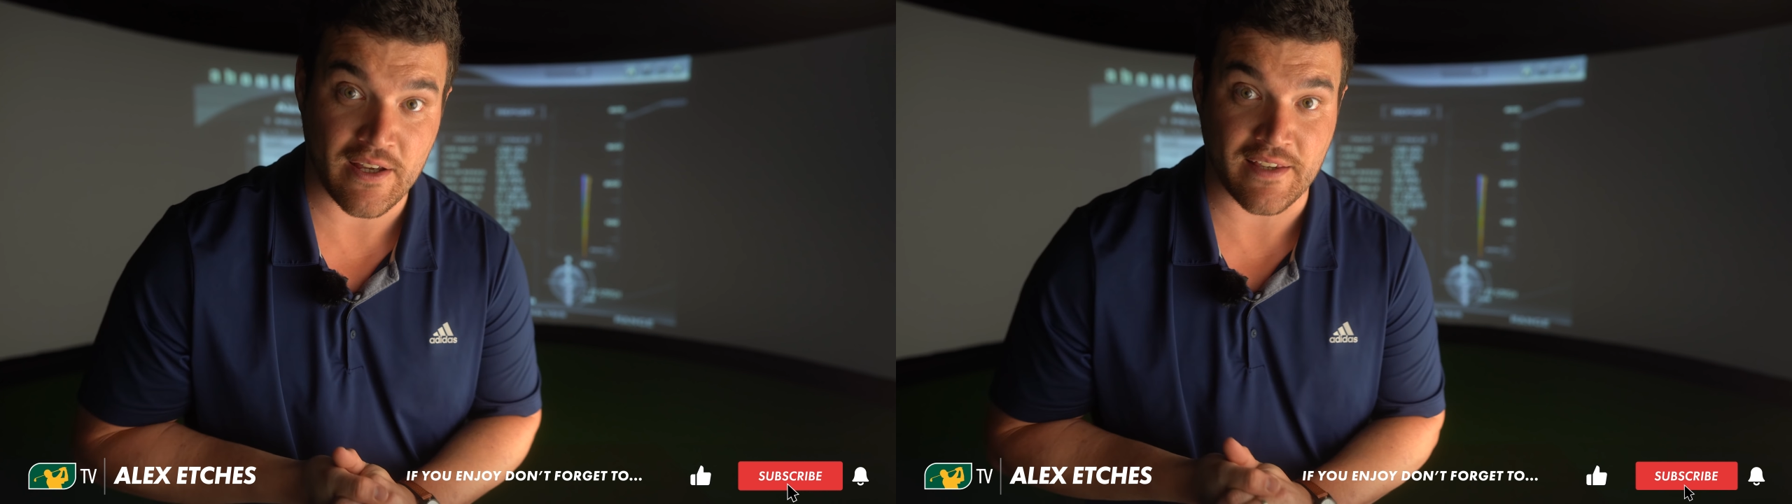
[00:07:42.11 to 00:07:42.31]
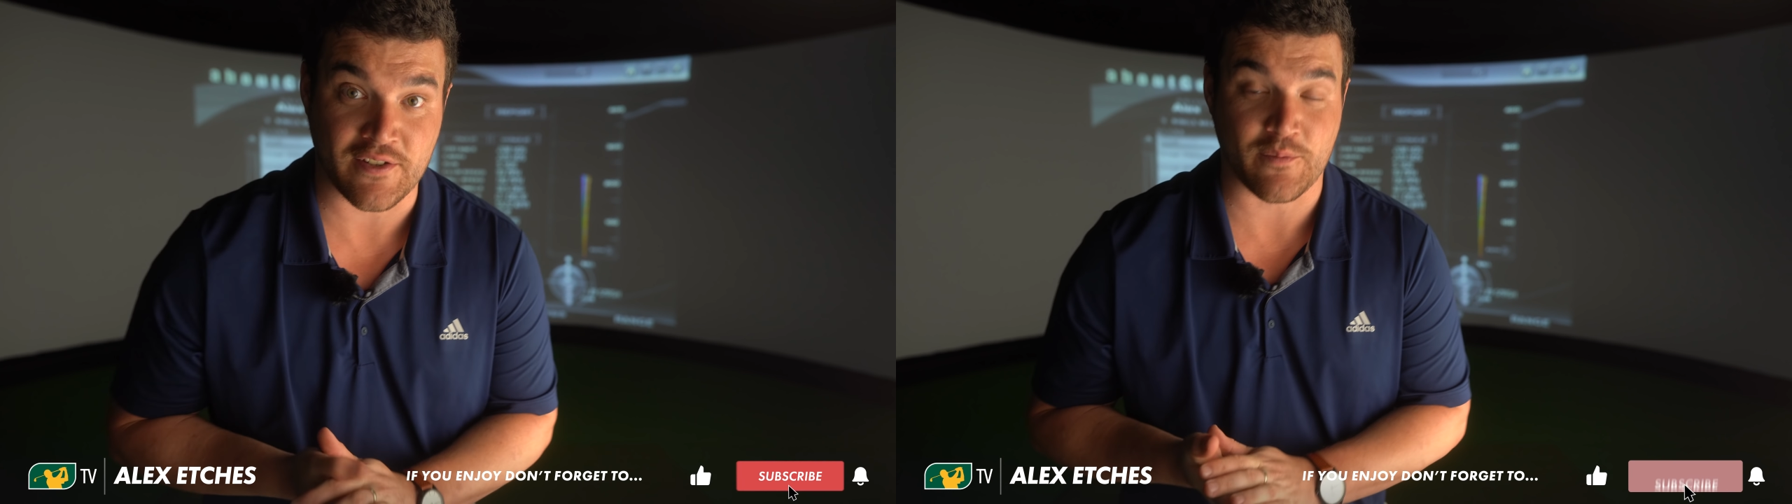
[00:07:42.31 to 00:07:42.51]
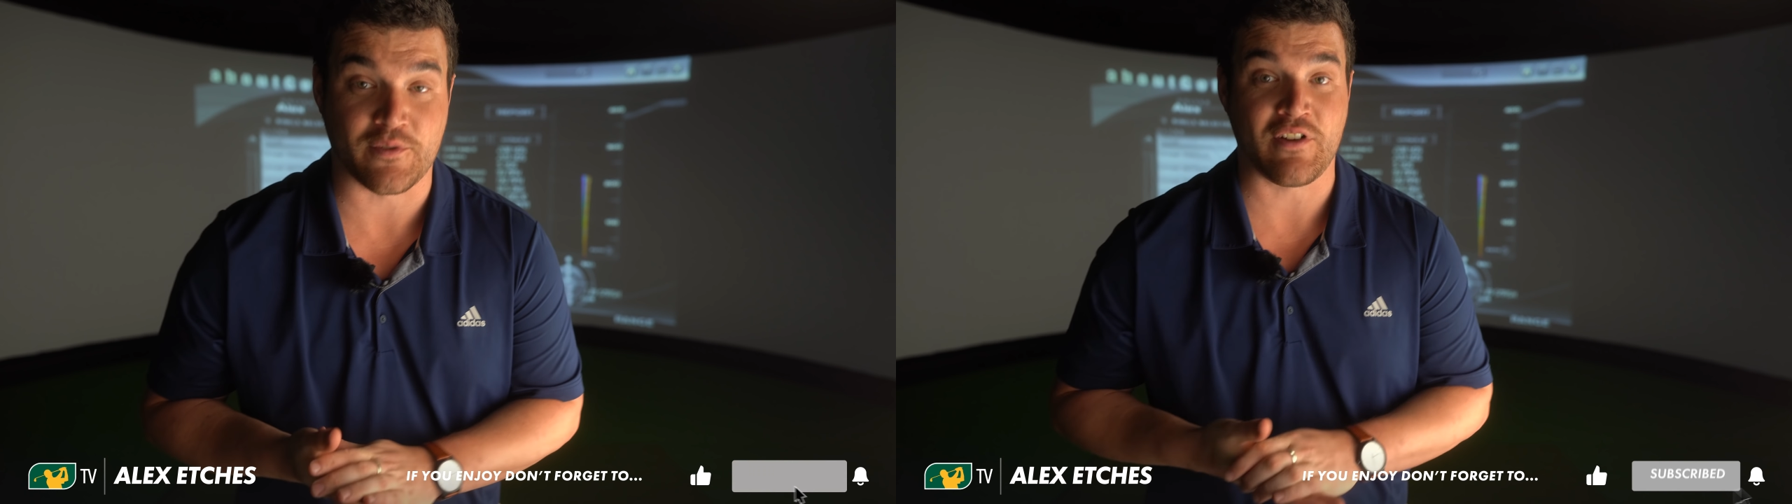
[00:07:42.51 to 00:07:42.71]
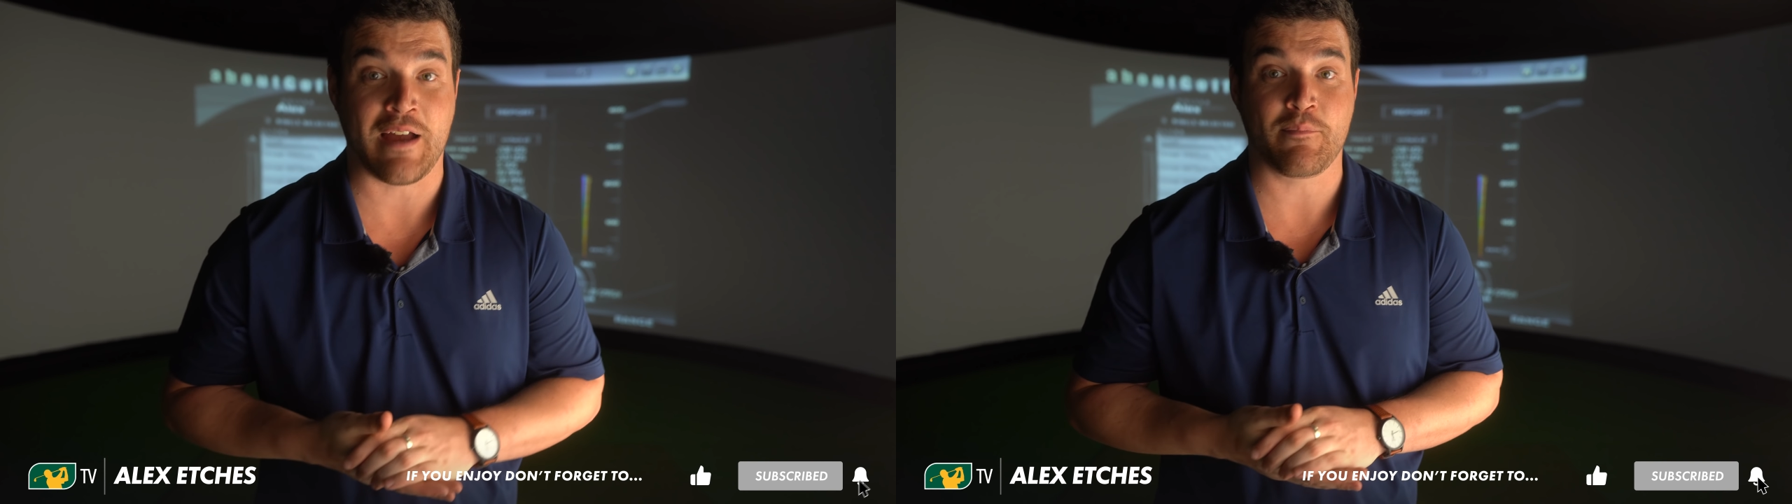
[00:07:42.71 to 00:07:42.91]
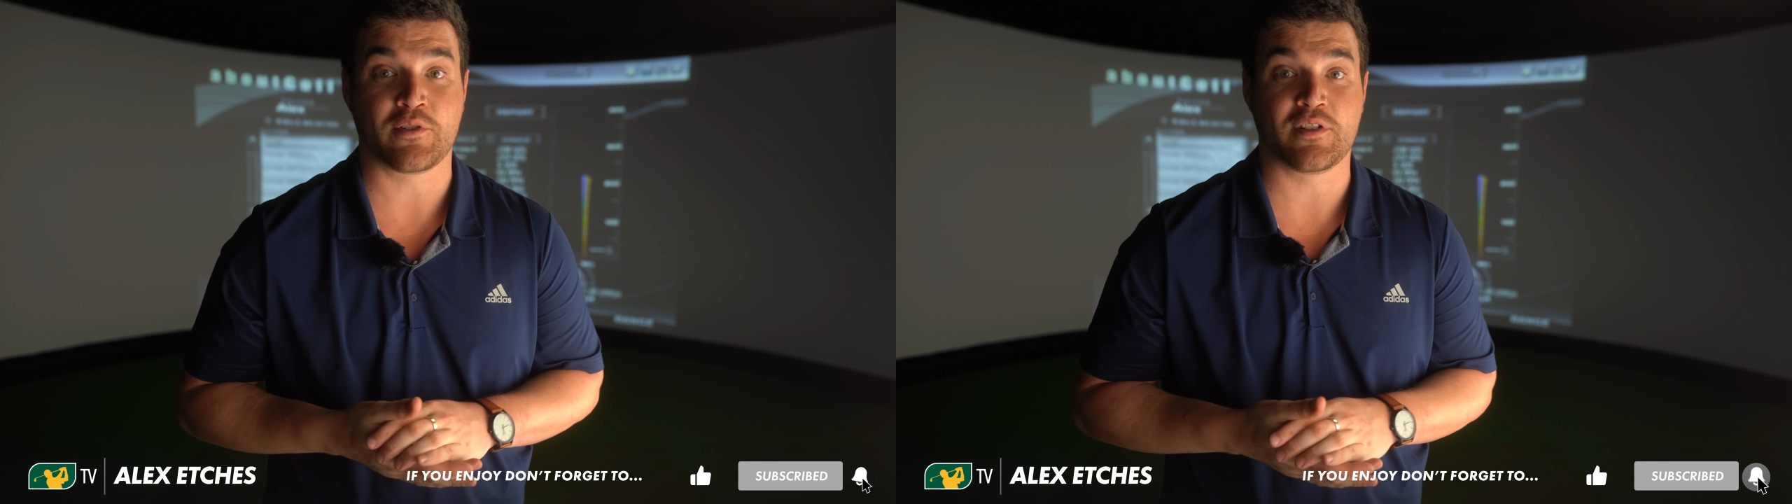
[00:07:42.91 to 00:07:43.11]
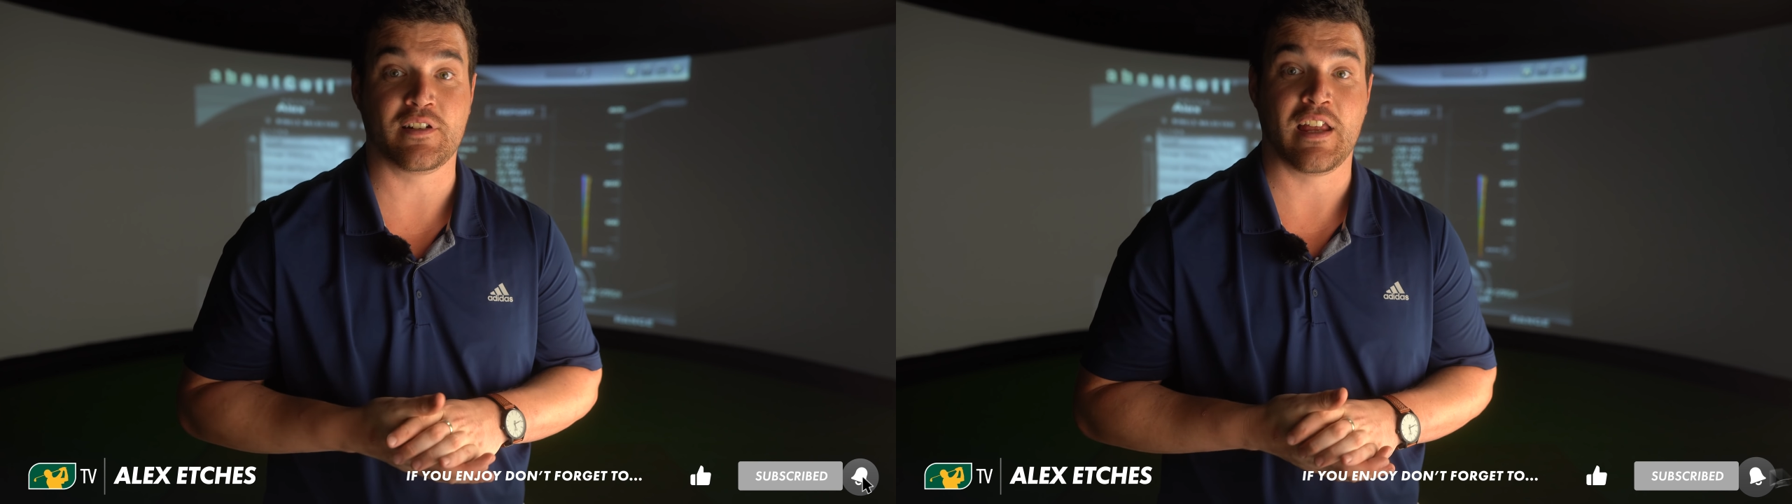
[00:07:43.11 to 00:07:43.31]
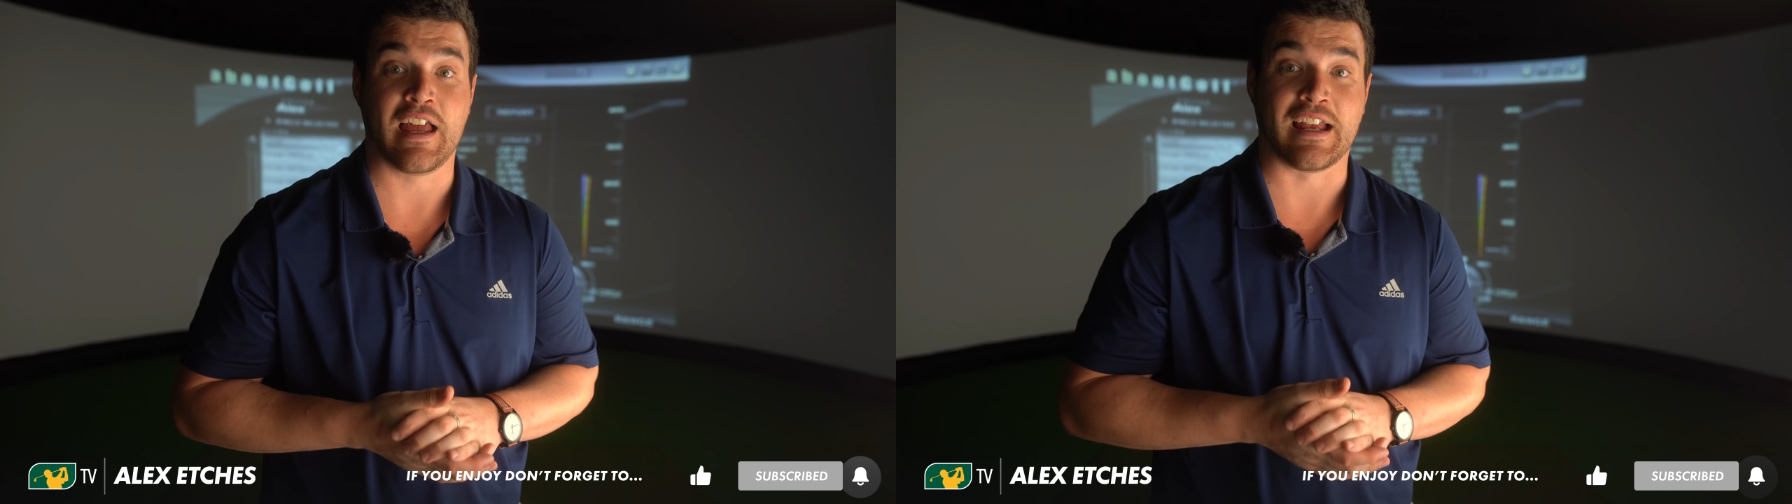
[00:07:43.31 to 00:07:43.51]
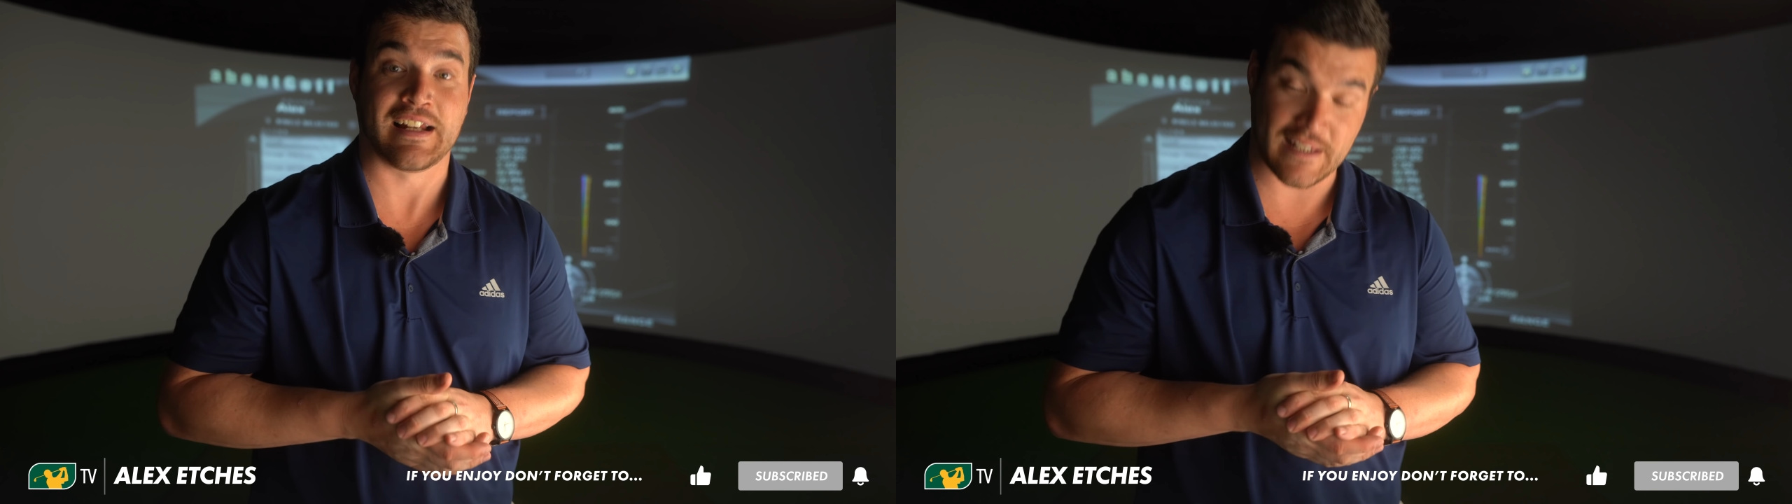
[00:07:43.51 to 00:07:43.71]
hit the subscribe button,
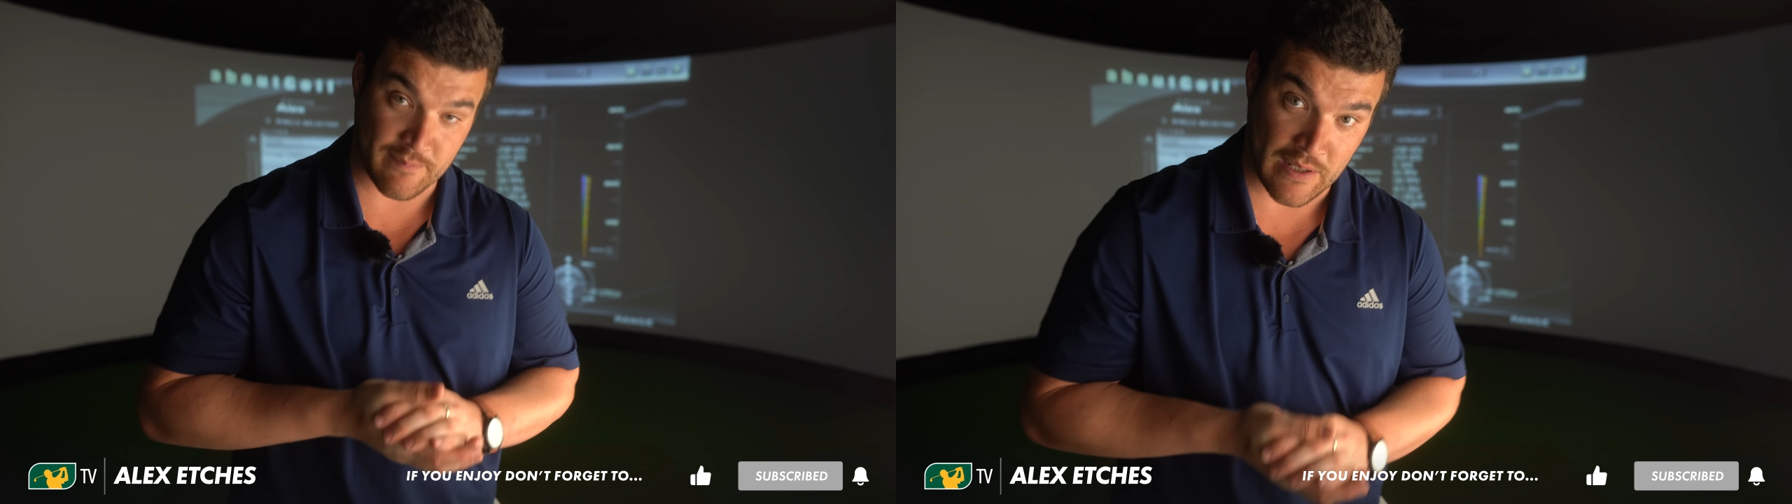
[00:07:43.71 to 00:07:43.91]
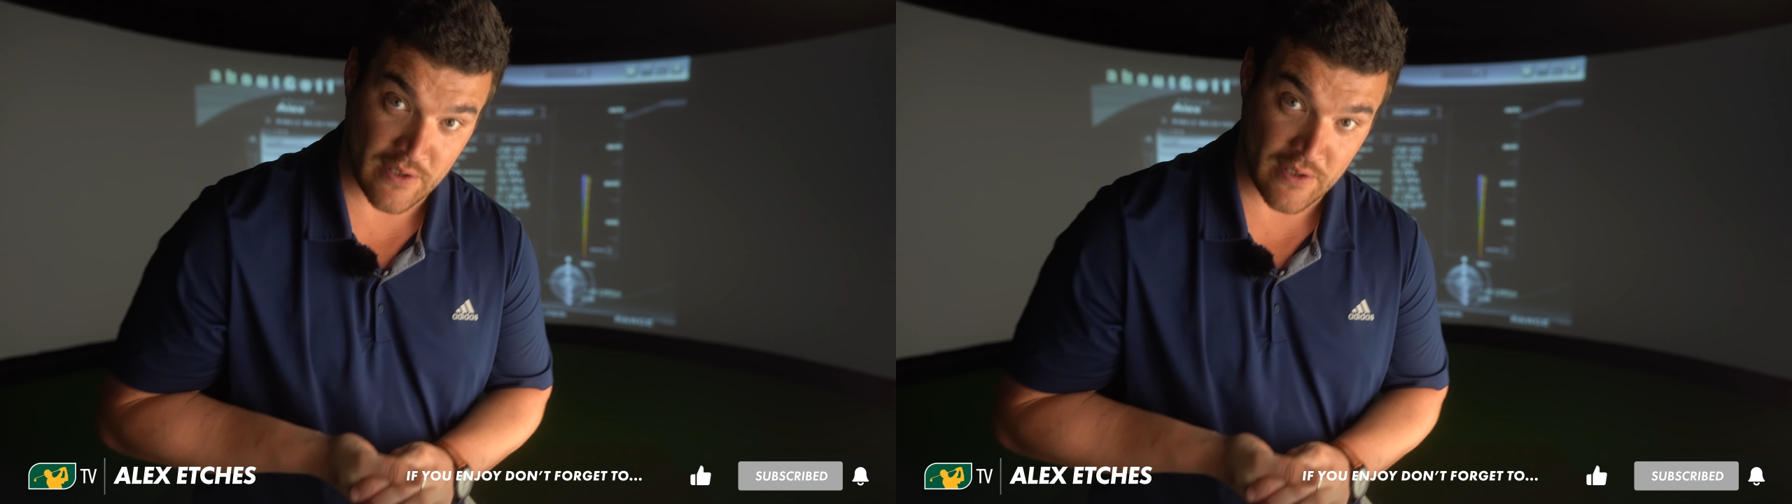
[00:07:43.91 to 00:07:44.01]
click the bell